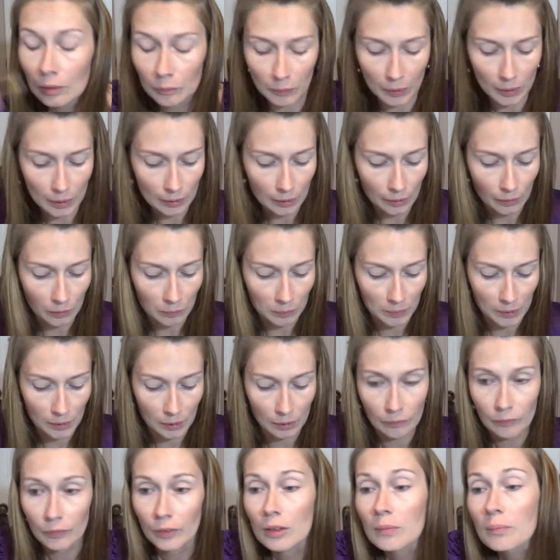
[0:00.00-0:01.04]
I thought it would be
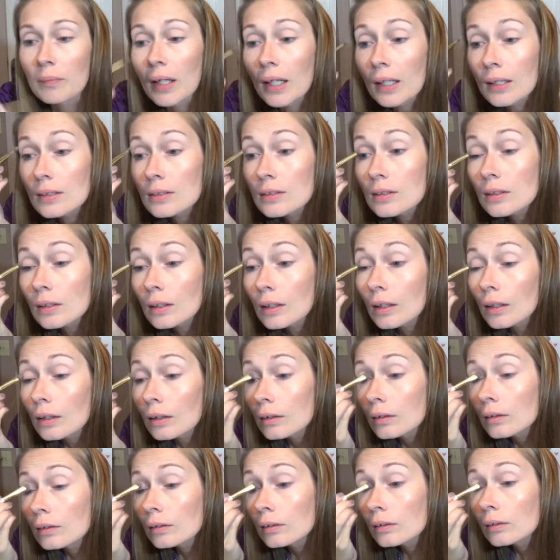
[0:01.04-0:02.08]
good for a base to kind of